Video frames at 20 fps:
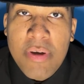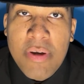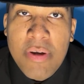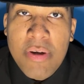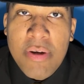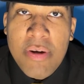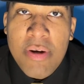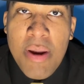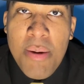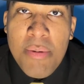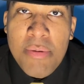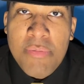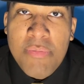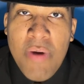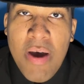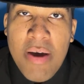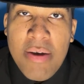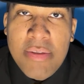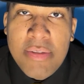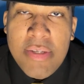Her name is
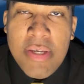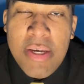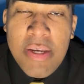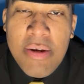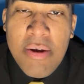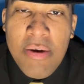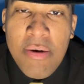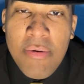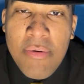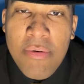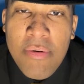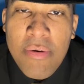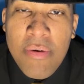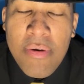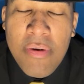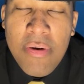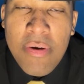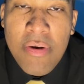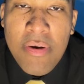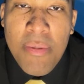Valentino.
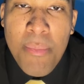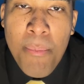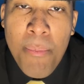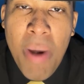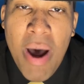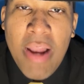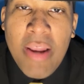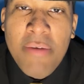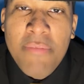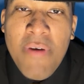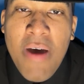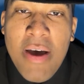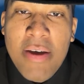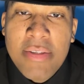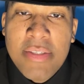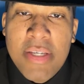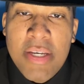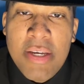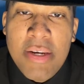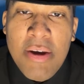Bella
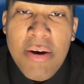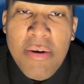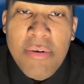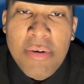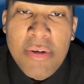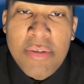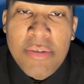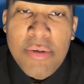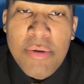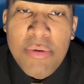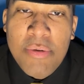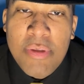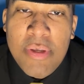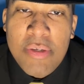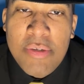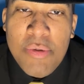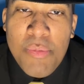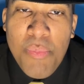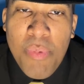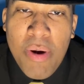Valentino. Did
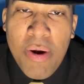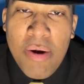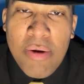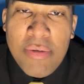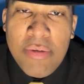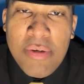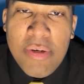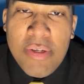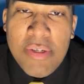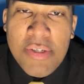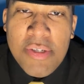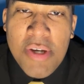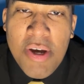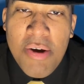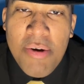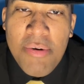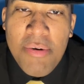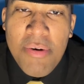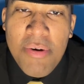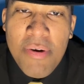you bring her to the
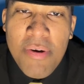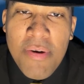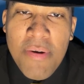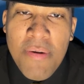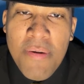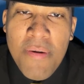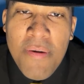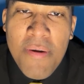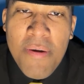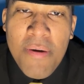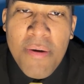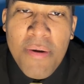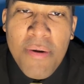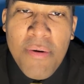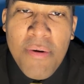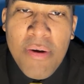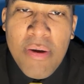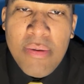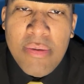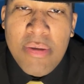show?
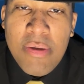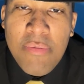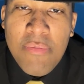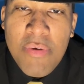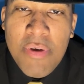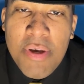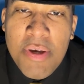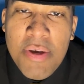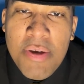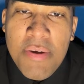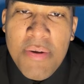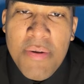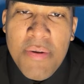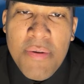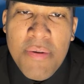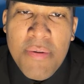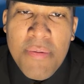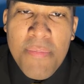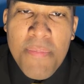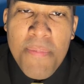Crane TV?
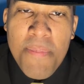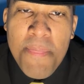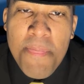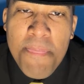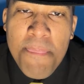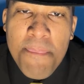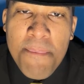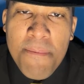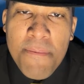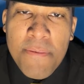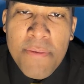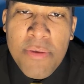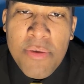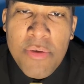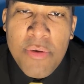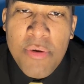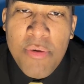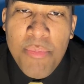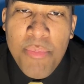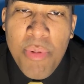Did
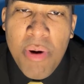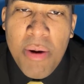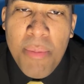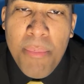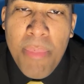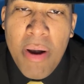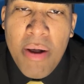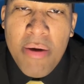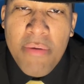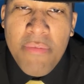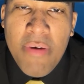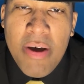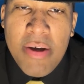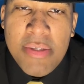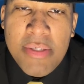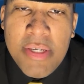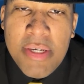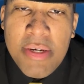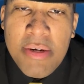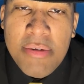you bring Bella
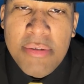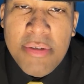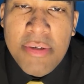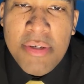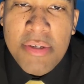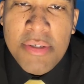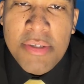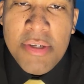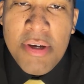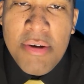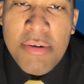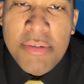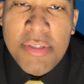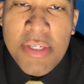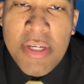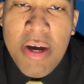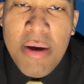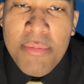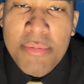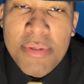Valentino to the show? She
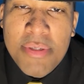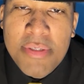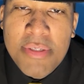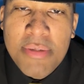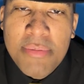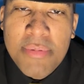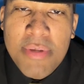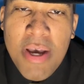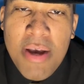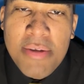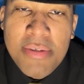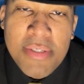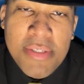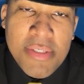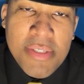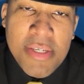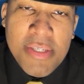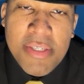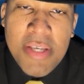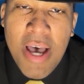comes in sometimes and
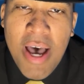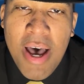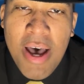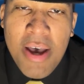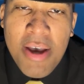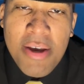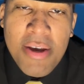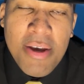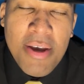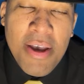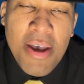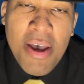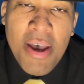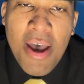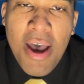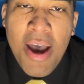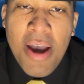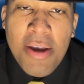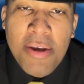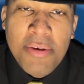says hi.
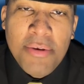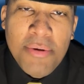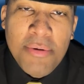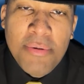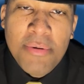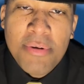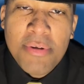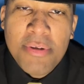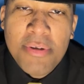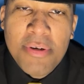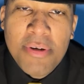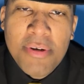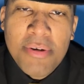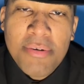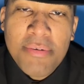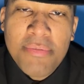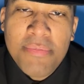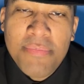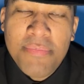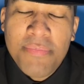How you doing, you
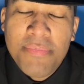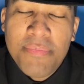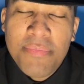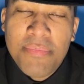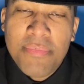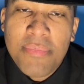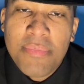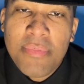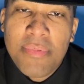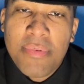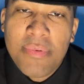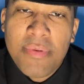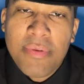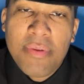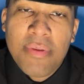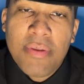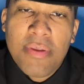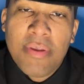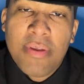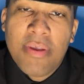know?
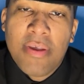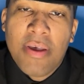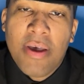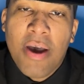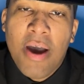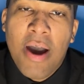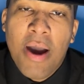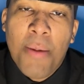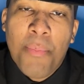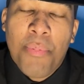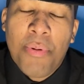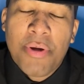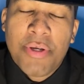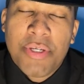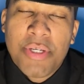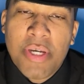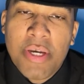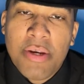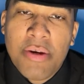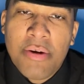I
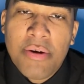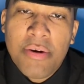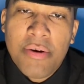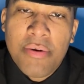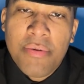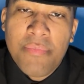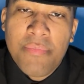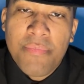appreciate her.